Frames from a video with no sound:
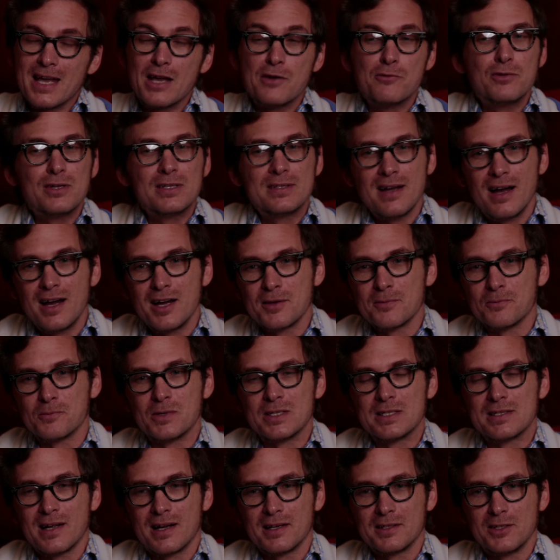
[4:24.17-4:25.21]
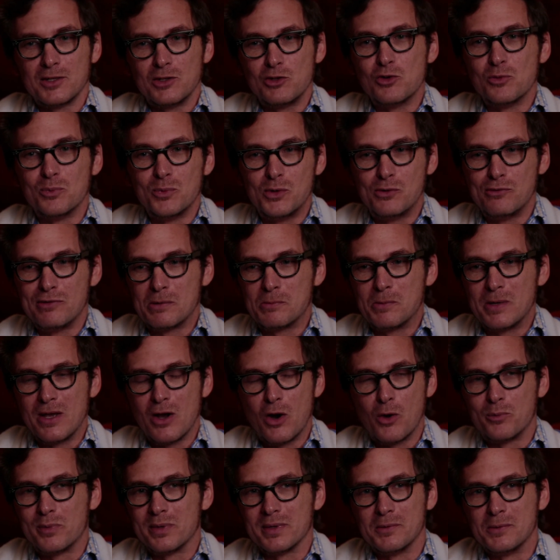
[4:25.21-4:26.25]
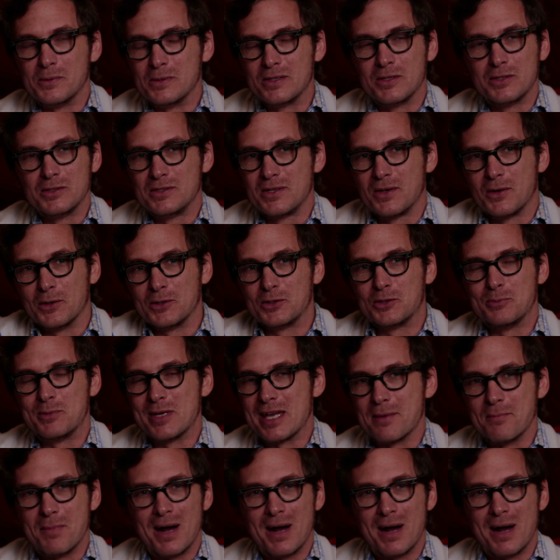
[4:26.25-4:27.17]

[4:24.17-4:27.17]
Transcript: every time we start a new movie, we hope it's going to be